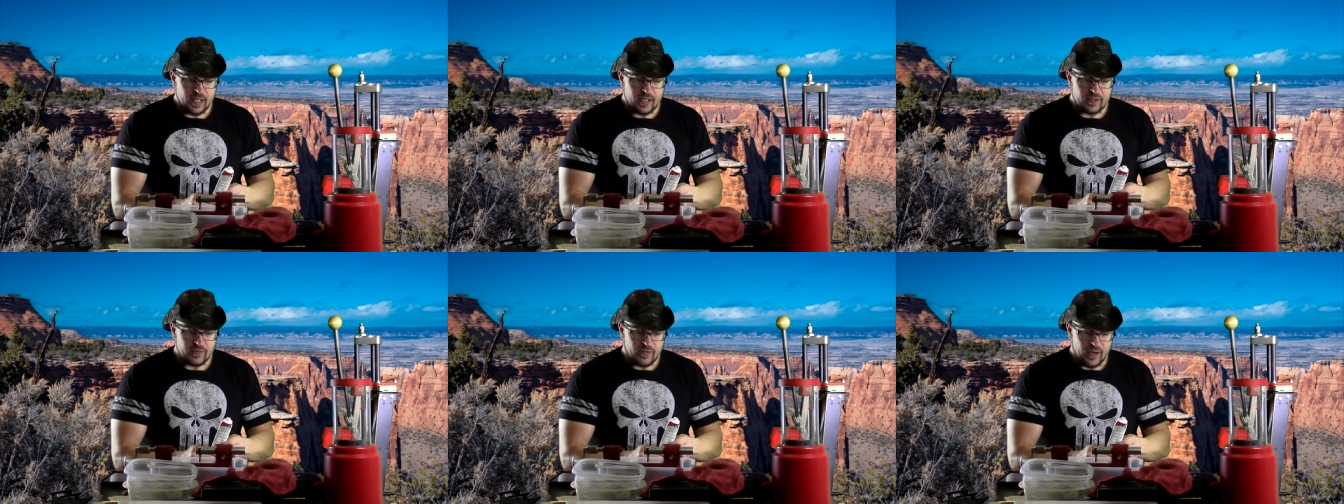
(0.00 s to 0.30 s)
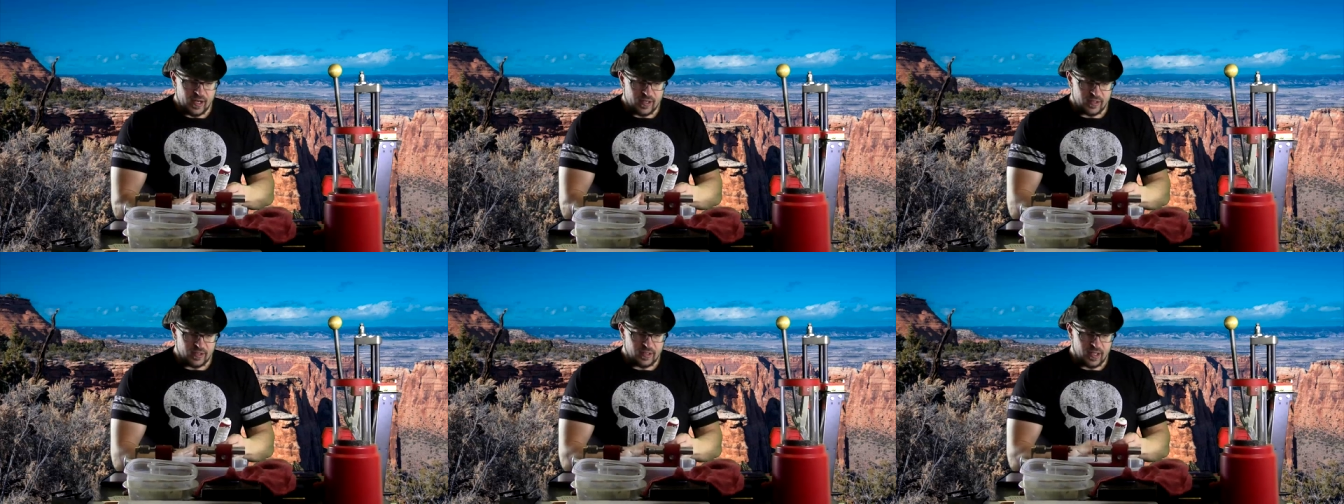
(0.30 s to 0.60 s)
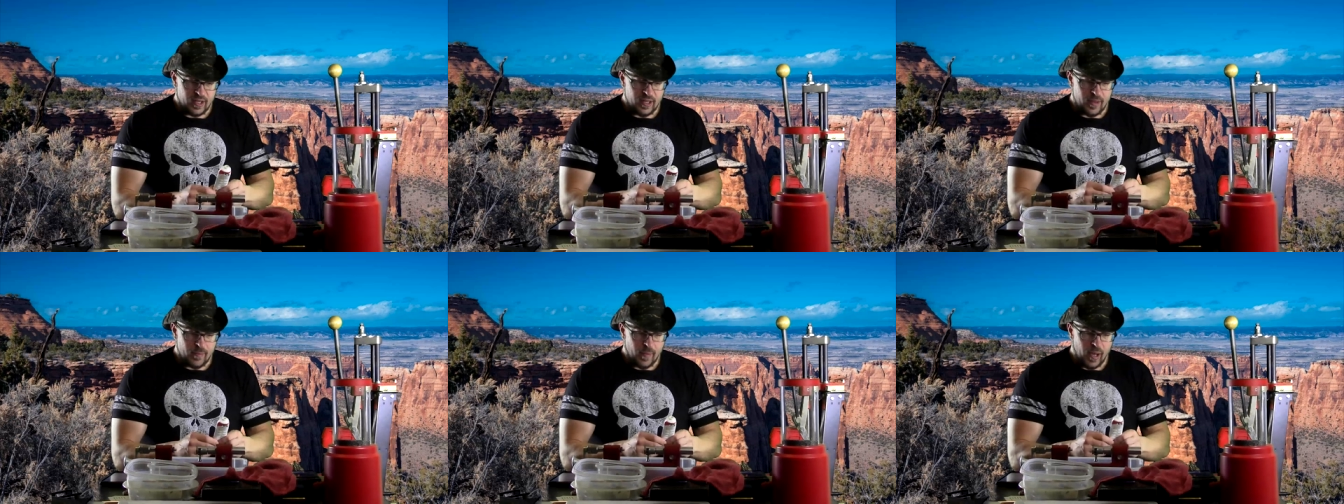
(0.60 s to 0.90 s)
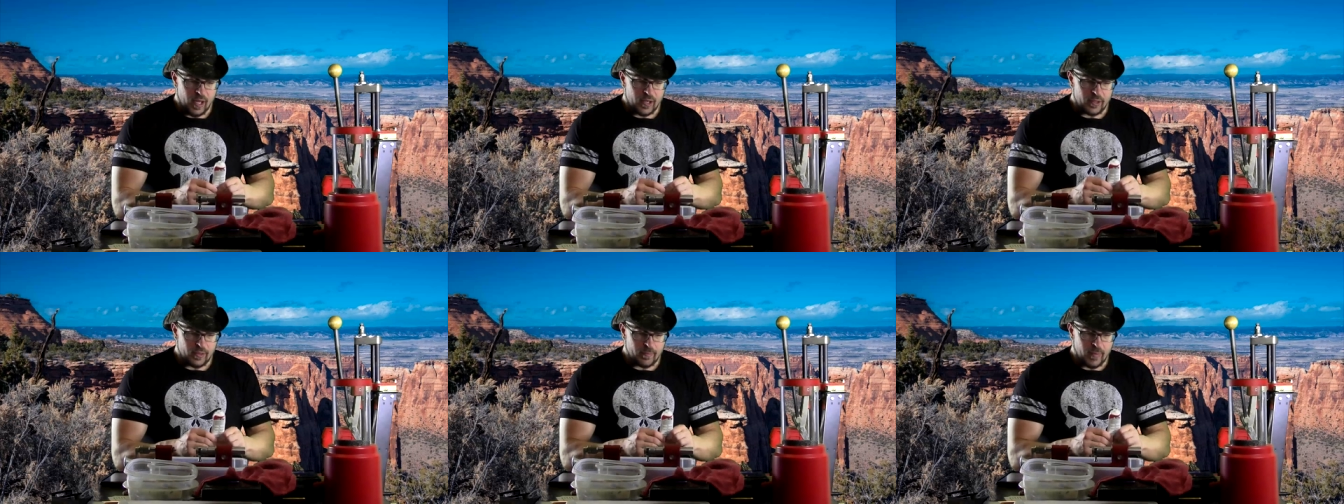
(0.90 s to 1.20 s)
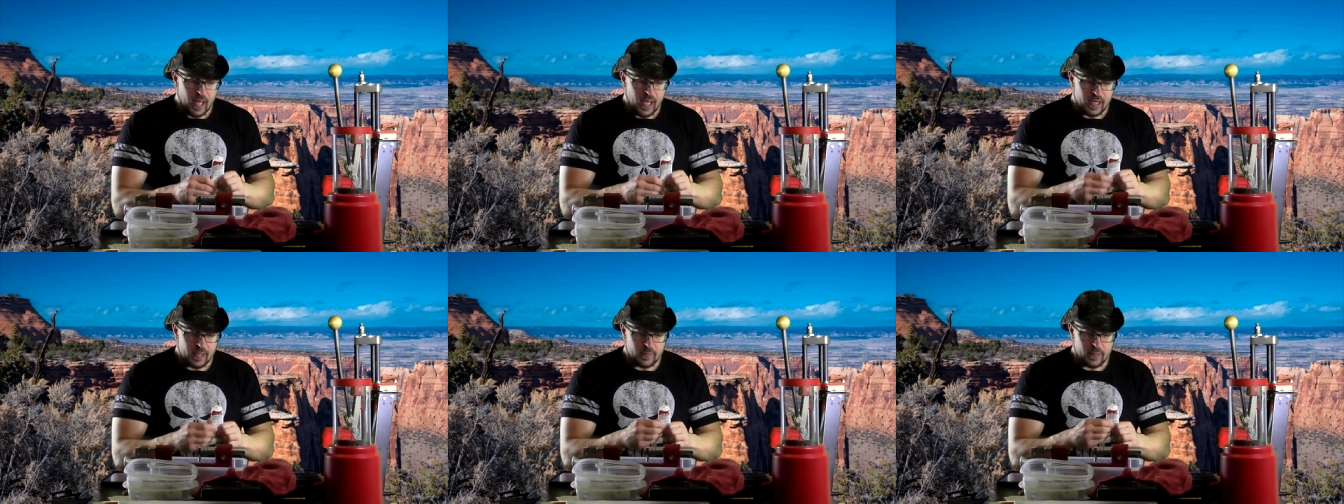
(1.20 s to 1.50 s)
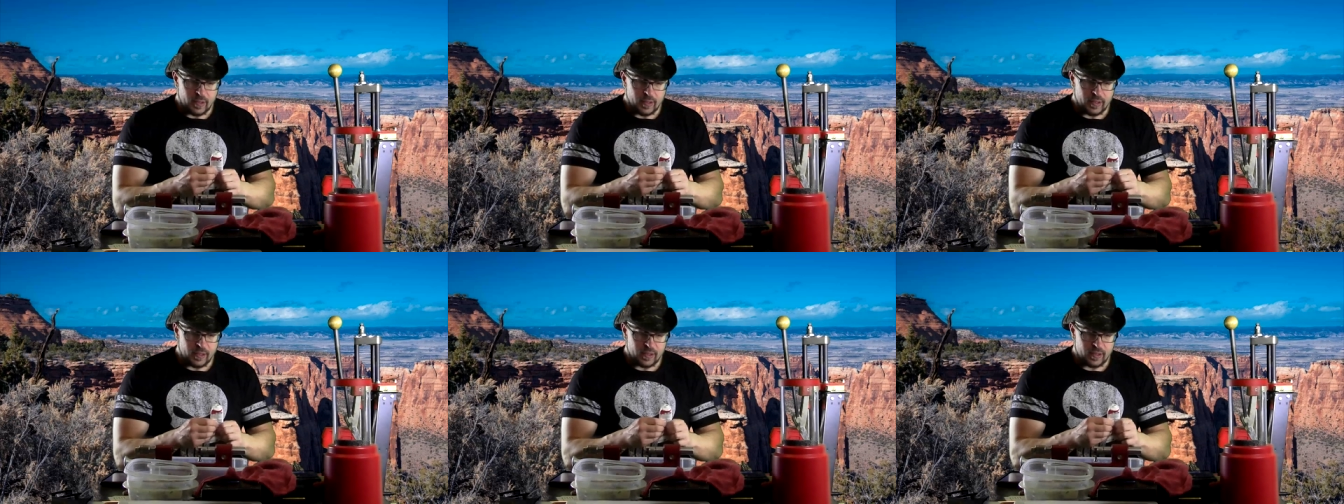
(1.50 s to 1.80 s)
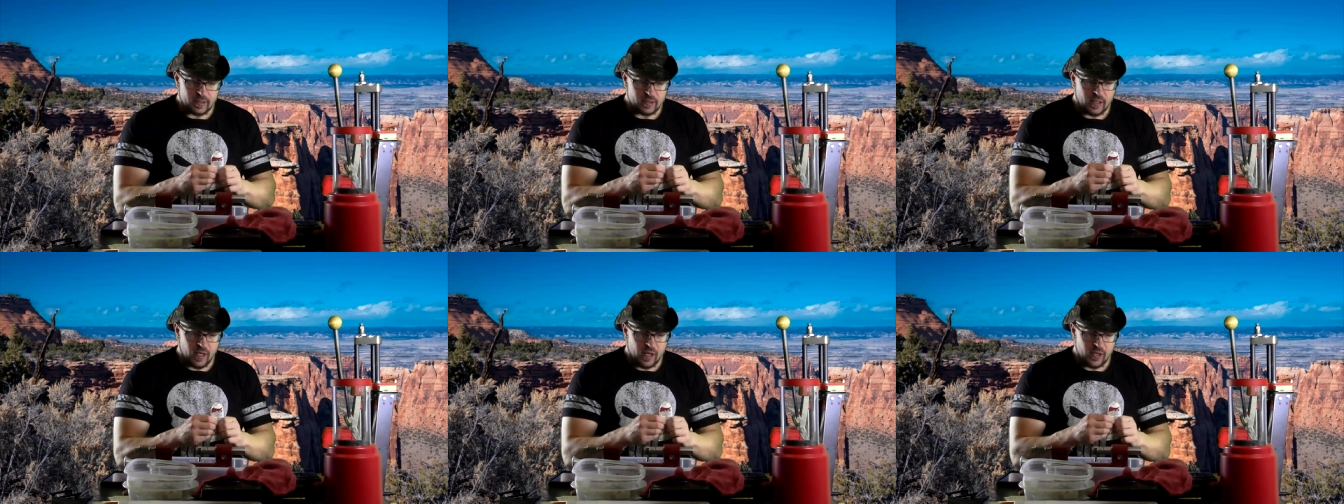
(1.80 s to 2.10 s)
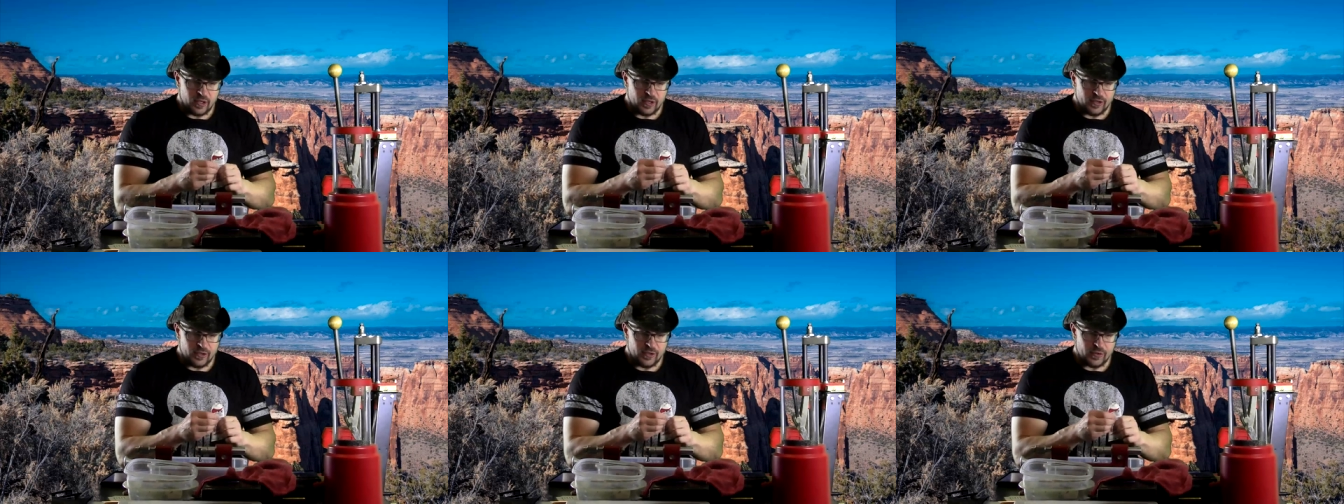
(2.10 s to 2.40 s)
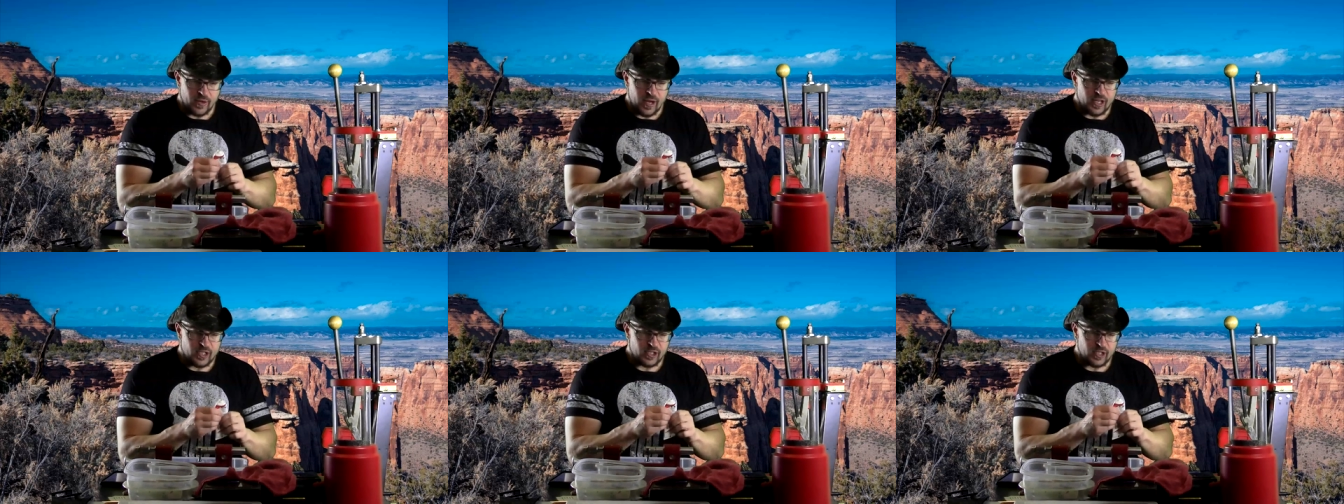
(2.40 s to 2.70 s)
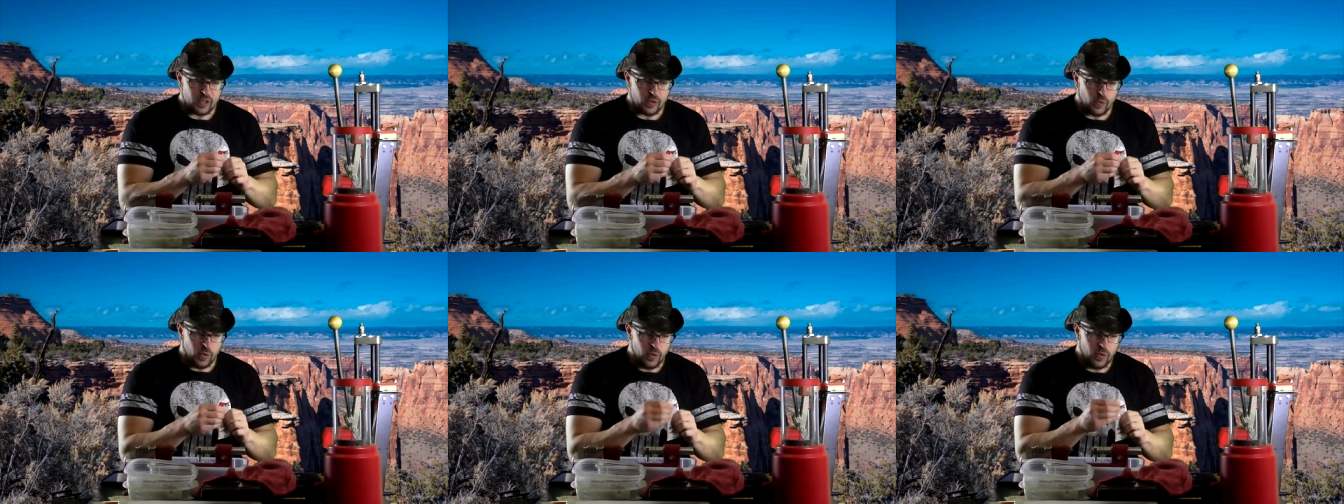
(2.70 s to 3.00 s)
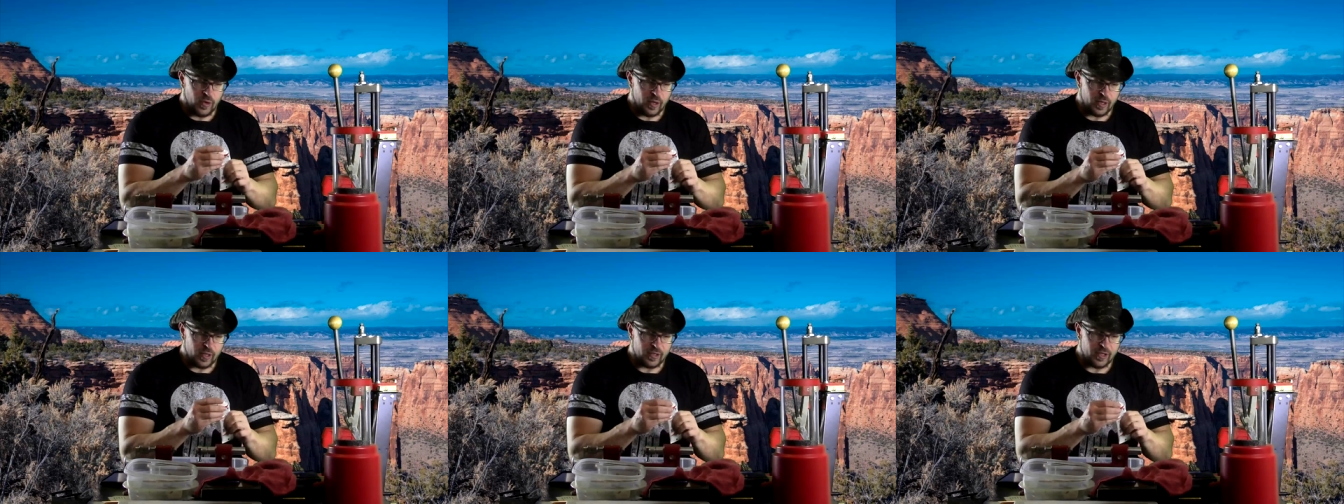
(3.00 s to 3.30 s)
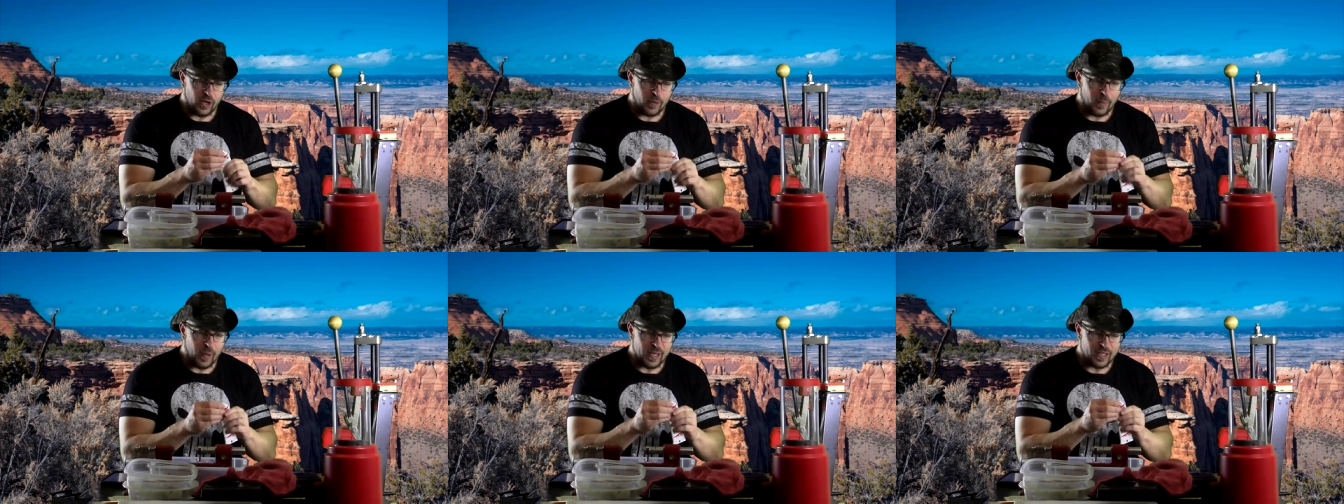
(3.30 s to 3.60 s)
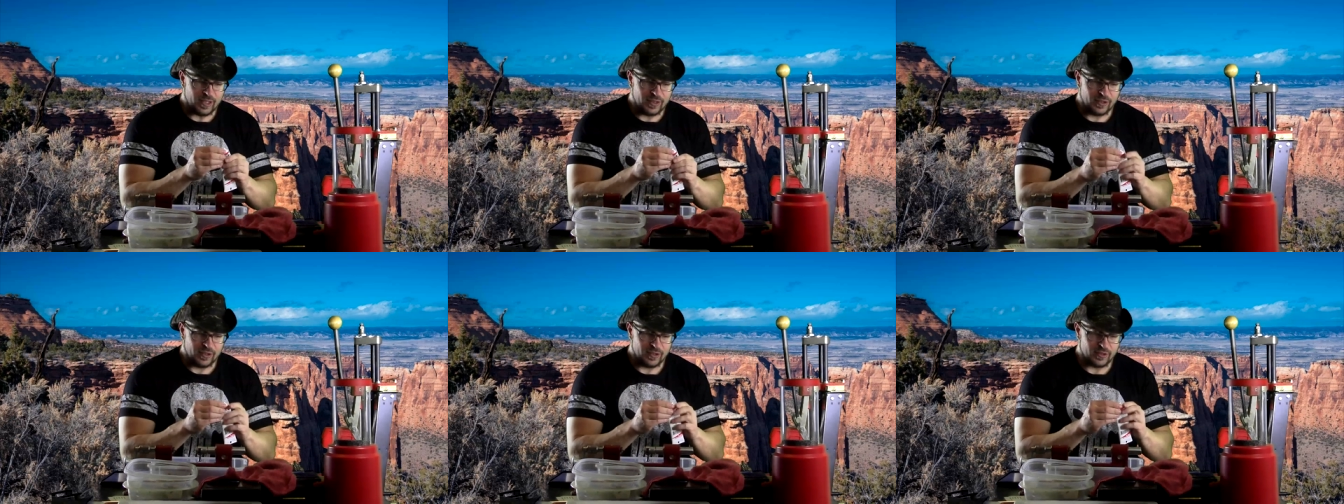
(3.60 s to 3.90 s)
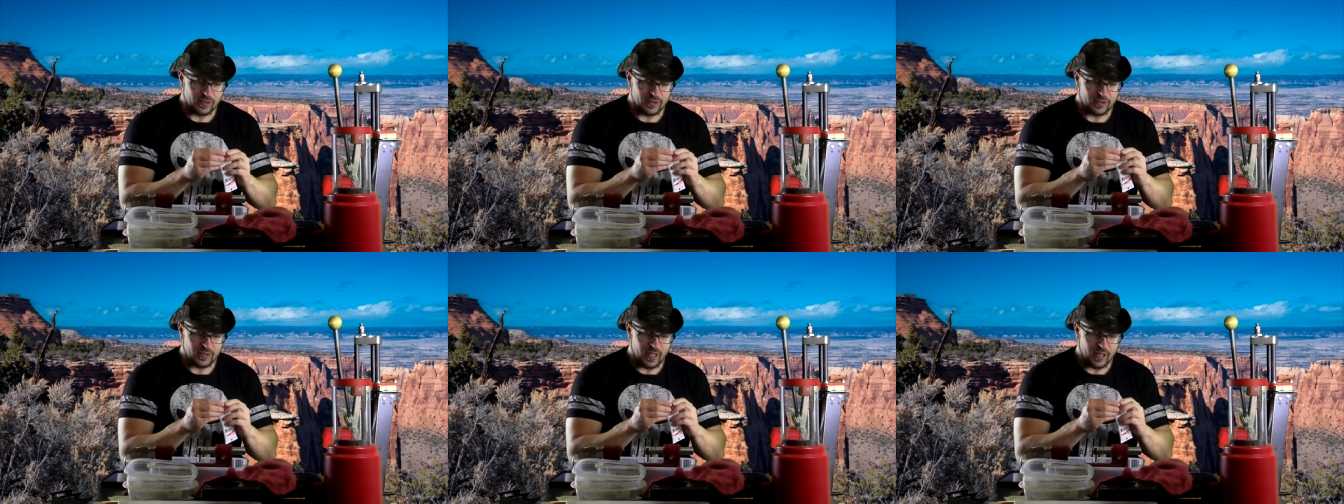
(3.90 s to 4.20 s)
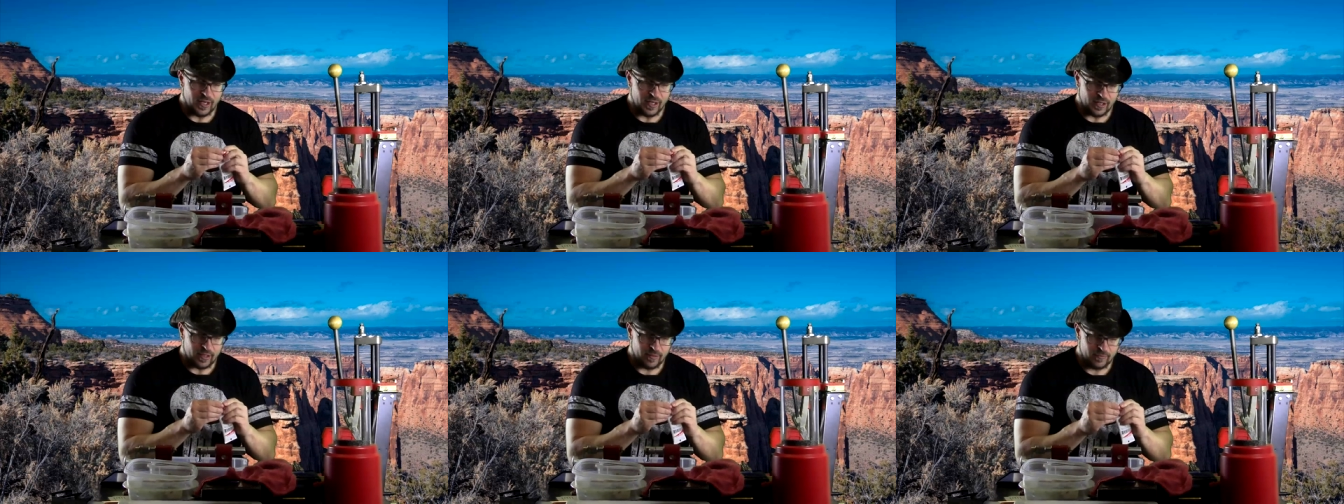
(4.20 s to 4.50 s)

is fair to say that modern bodybuilding has gone in a direction to where nobody looks aesthetic.